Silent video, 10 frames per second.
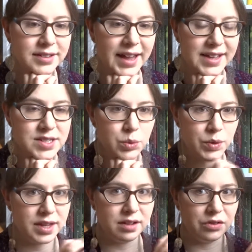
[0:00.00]
last
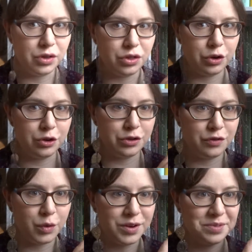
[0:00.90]
week on the 3rd or the
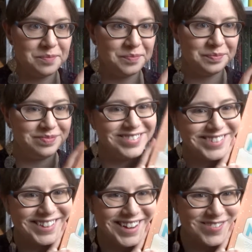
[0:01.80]
4th
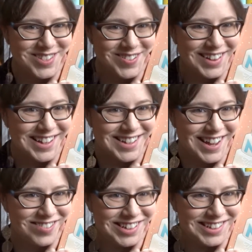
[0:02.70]
and I'm so glad to have it.